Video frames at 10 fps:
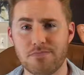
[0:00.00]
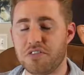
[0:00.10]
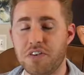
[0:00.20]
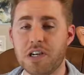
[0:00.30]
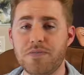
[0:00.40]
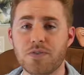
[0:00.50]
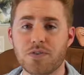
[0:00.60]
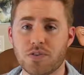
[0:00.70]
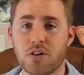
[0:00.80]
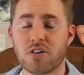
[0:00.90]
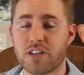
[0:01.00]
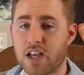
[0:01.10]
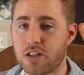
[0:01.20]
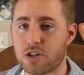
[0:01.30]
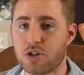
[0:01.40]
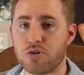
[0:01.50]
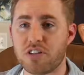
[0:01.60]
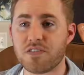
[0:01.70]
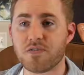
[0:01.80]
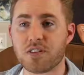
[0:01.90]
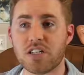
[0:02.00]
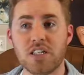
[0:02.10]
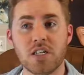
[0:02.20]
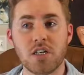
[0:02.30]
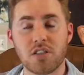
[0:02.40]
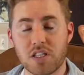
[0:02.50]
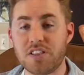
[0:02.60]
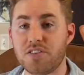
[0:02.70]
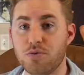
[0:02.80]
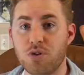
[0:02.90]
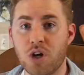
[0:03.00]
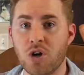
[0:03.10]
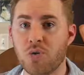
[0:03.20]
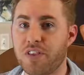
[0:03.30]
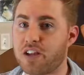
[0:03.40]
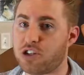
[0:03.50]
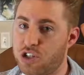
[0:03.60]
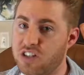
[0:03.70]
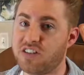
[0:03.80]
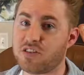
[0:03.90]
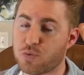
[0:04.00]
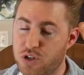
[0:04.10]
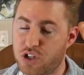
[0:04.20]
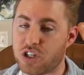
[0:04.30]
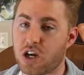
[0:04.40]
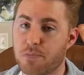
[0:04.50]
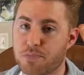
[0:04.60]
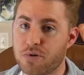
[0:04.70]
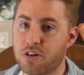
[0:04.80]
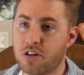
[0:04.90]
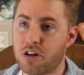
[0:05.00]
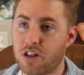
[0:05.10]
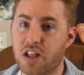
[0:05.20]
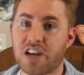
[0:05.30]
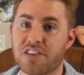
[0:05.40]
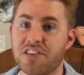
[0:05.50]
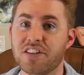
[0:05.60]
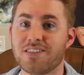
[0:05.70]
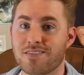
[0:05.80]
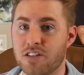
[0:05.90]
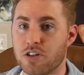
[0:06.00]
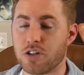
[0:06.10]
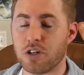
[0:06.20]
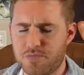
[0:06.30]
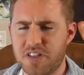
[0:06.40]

The very first song, Calico, definitely lets you know that she's switching up a lot of things in here.